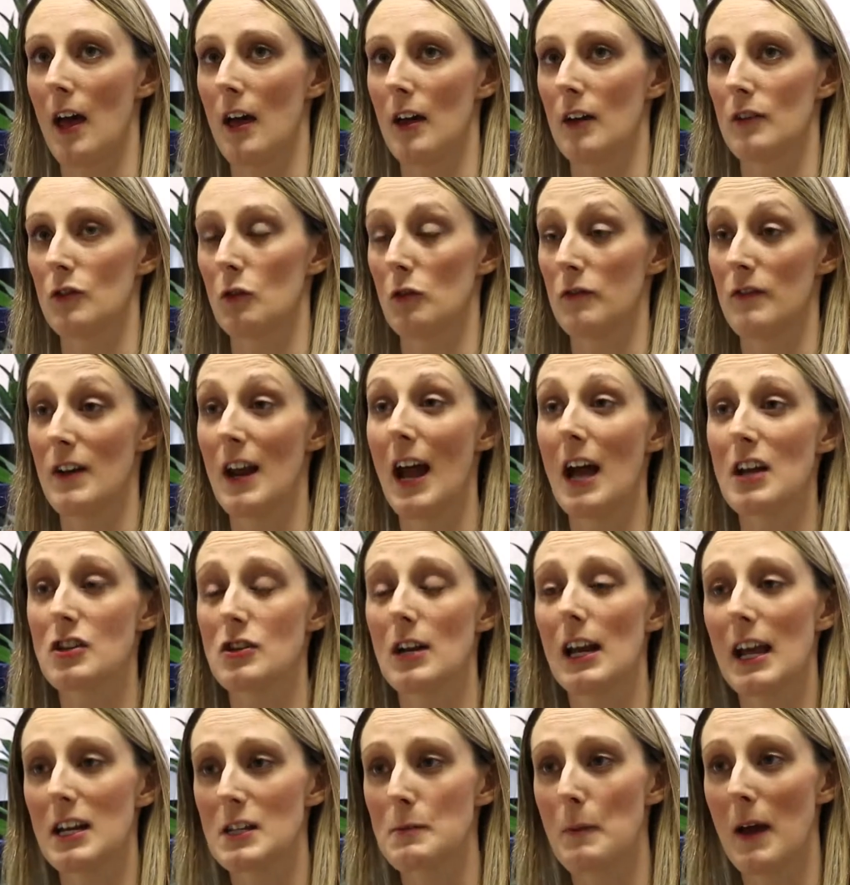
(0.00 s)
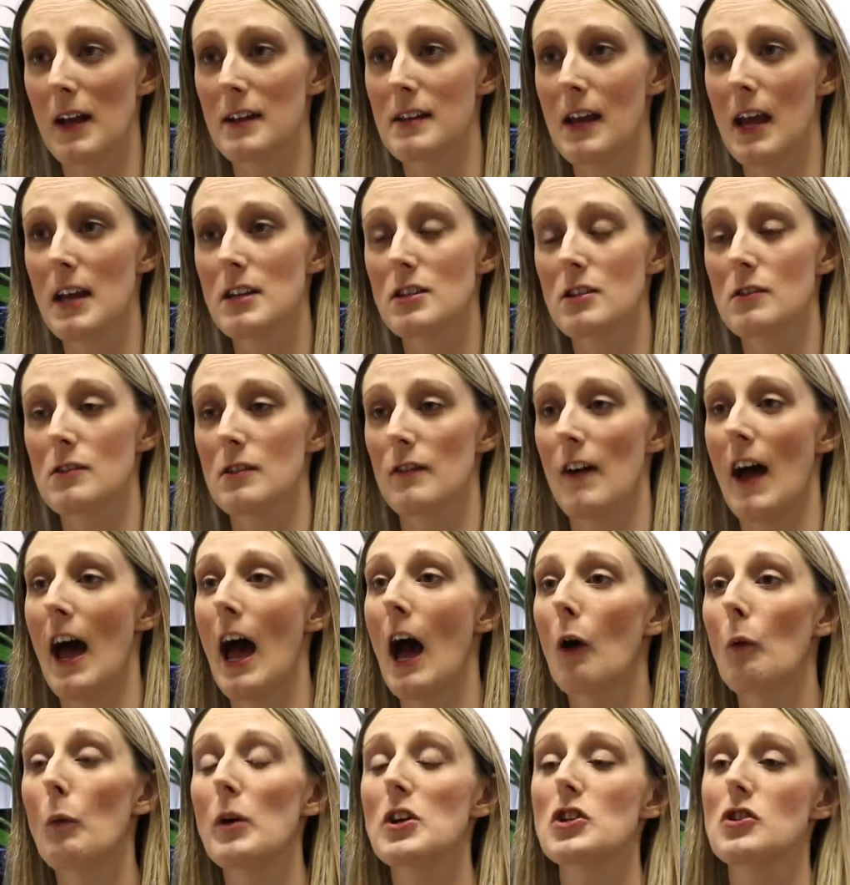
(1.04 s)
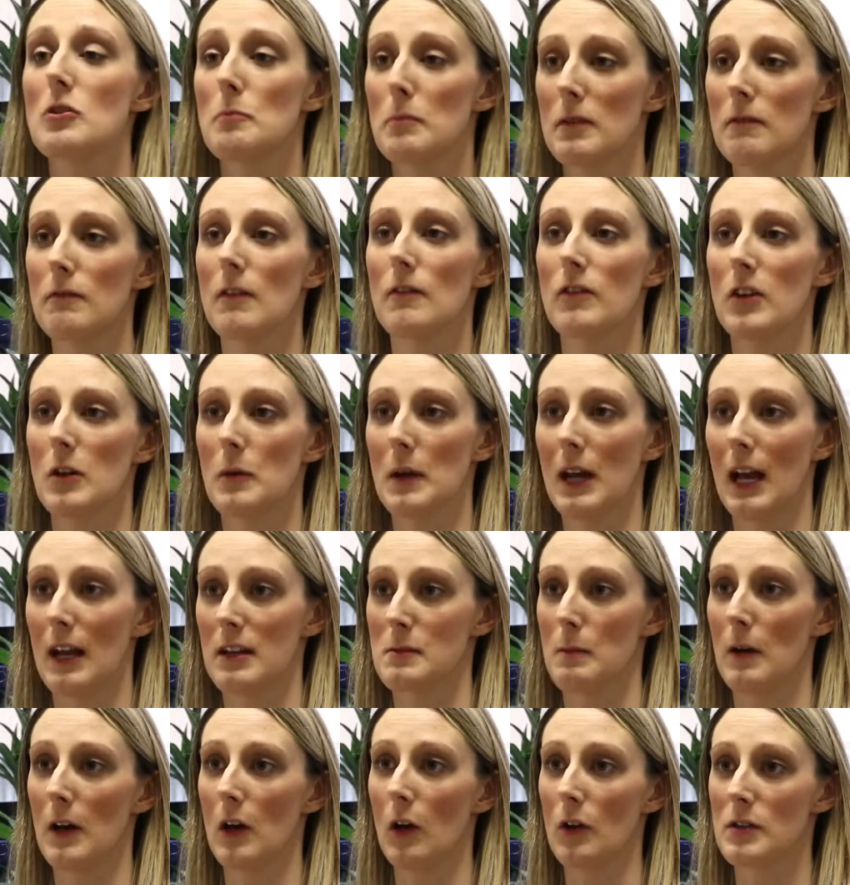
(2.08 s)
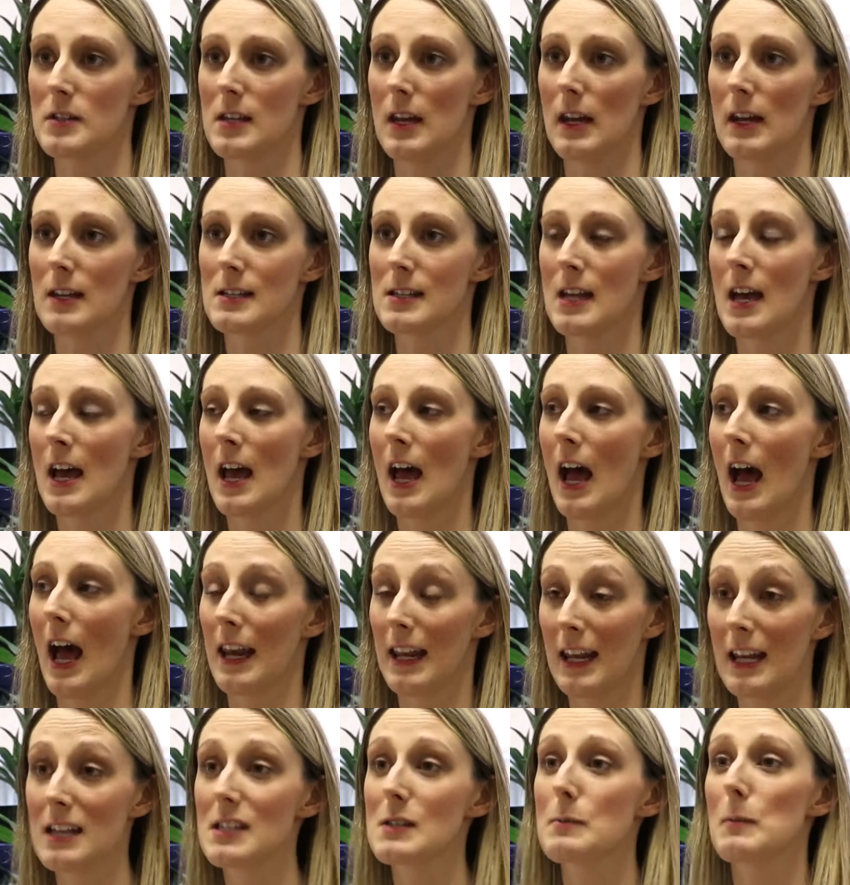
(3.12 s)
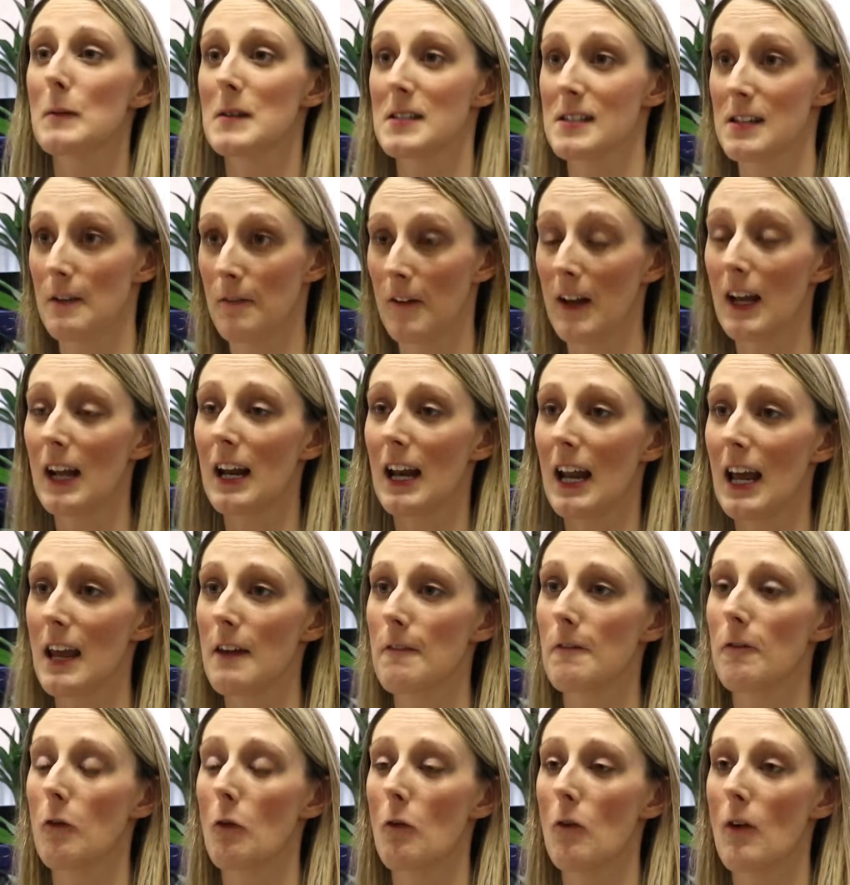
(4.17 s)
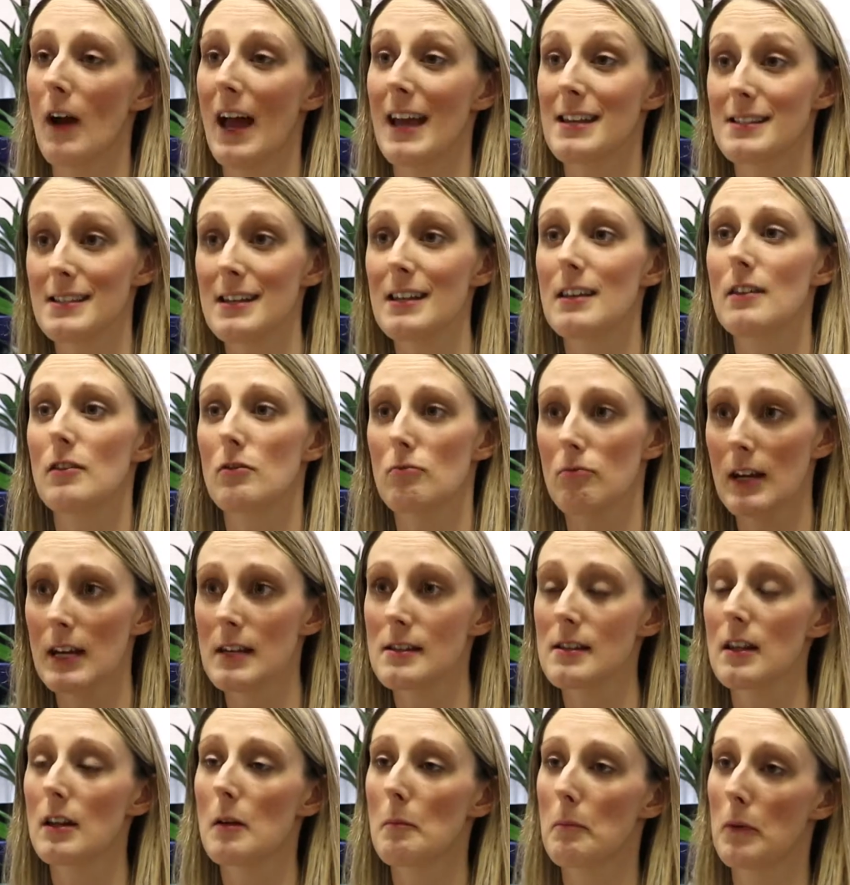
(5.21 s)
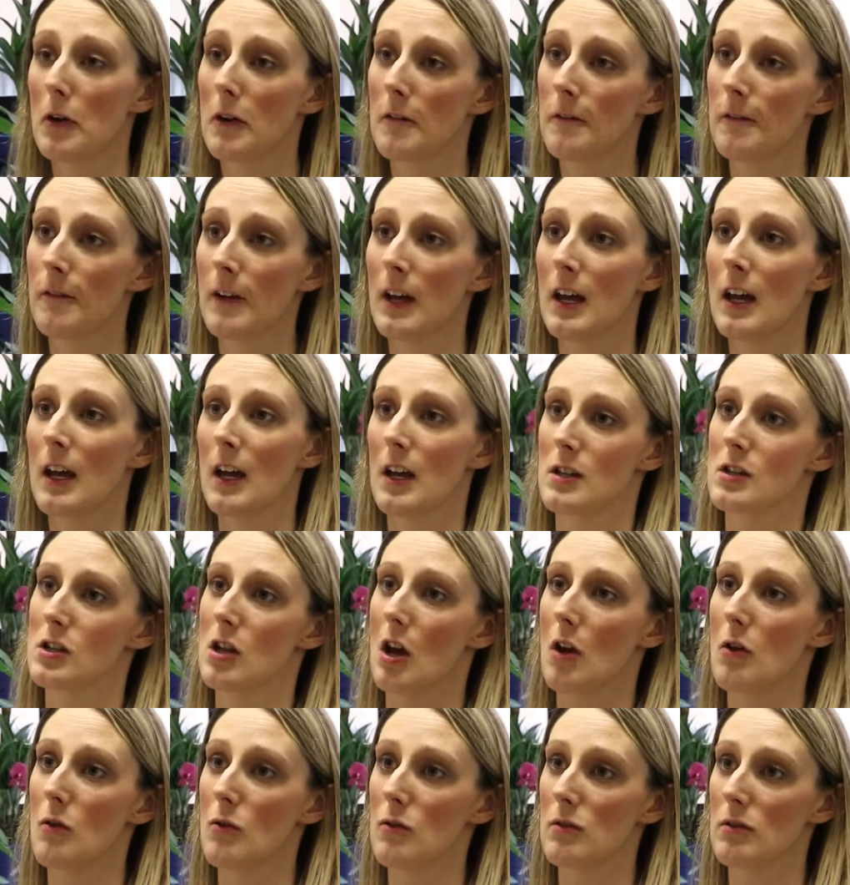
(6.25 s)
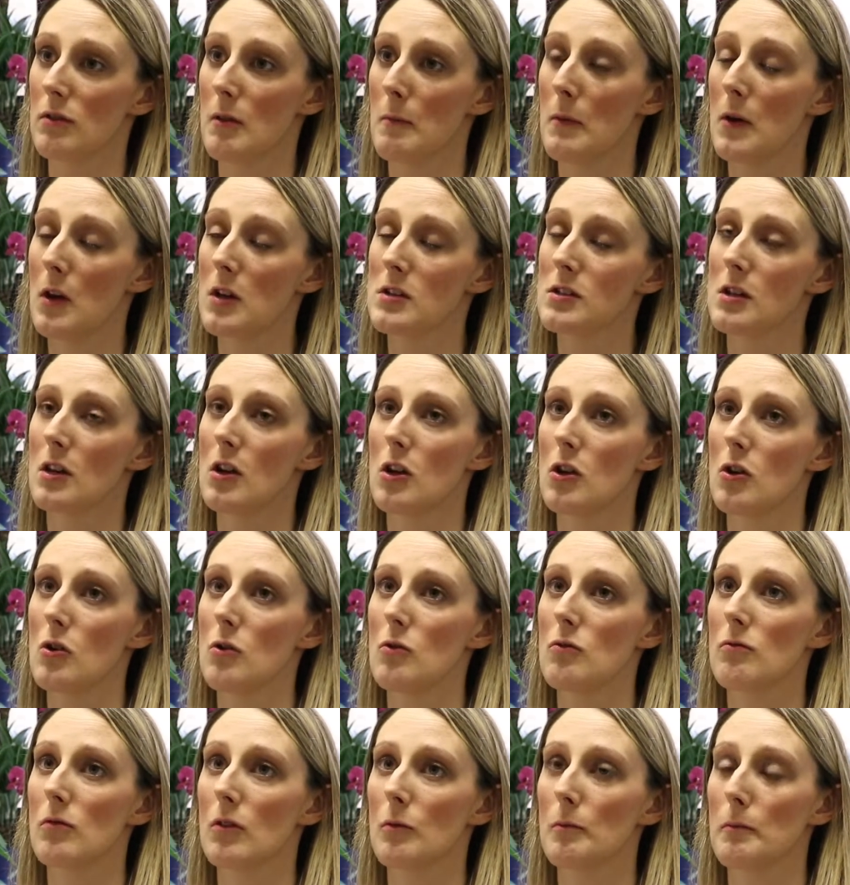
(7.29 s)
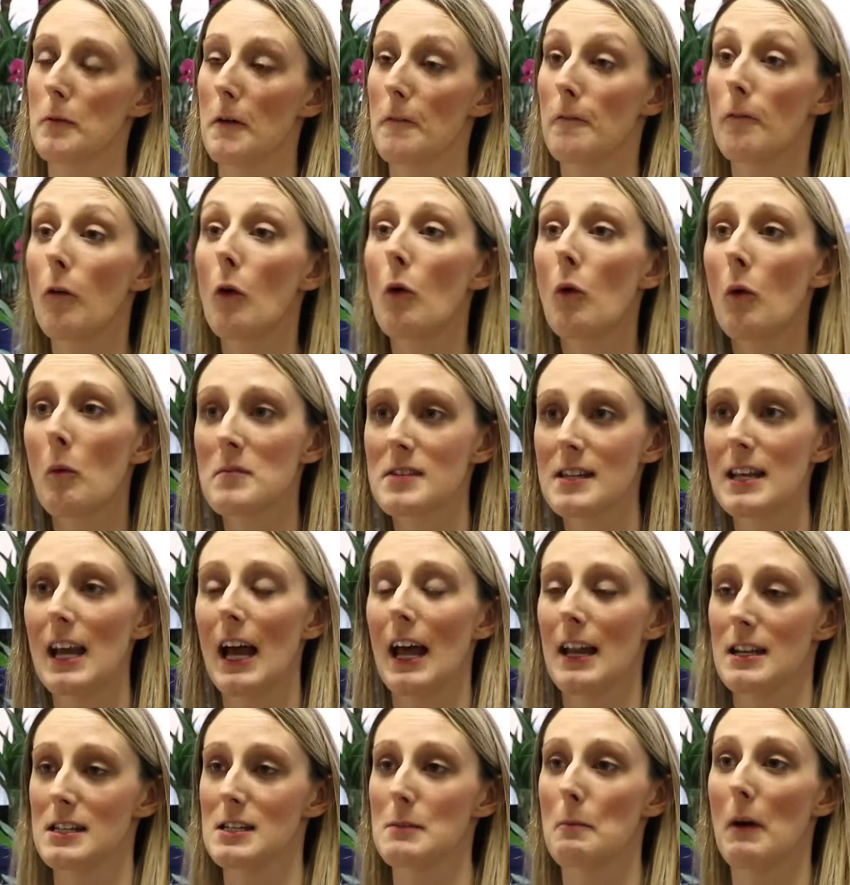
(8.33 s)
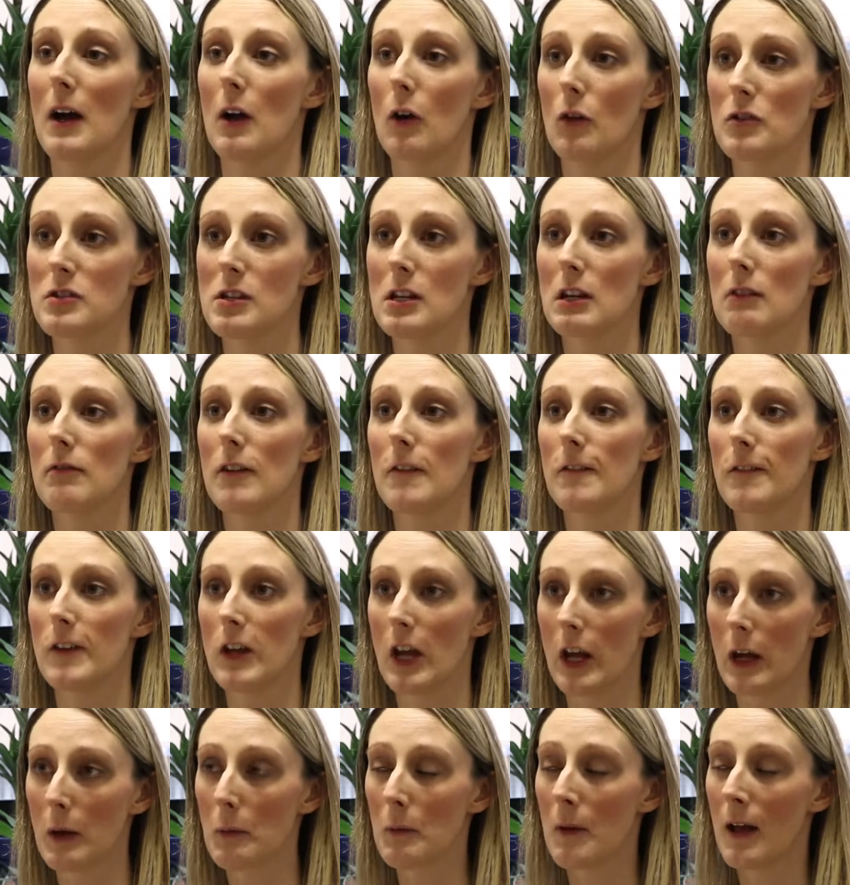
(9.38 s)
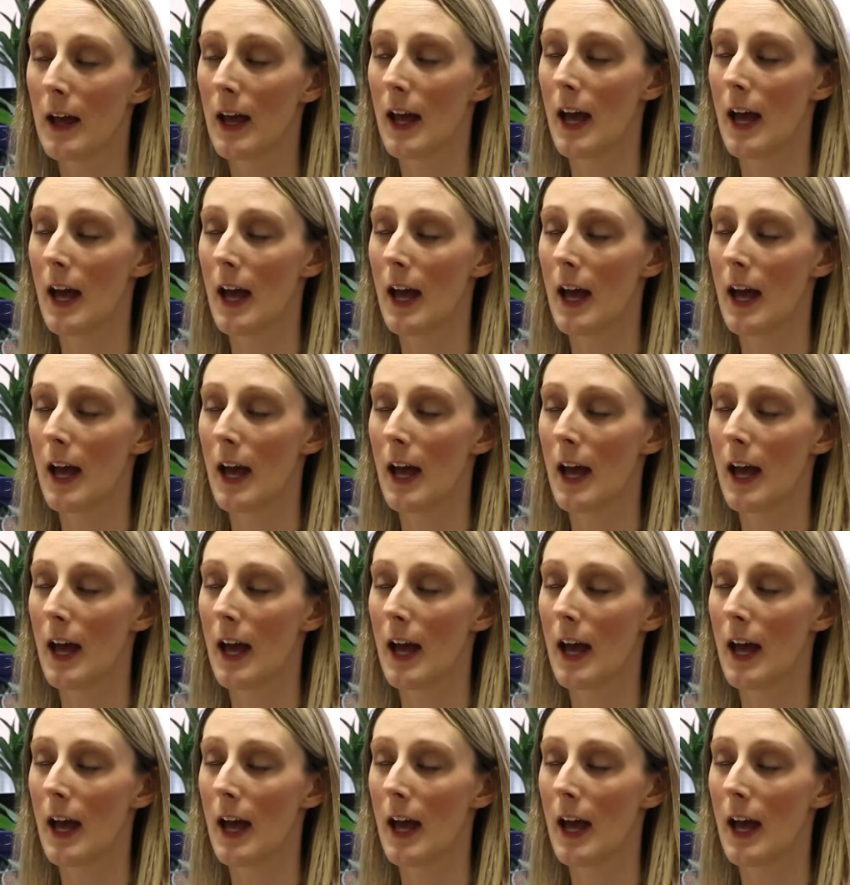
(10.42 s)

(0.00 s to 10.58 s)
sort of national expectations of how we should be reviewing antibiotics, and it is specifically for ST3s and above. So the person who performs the antibiotic review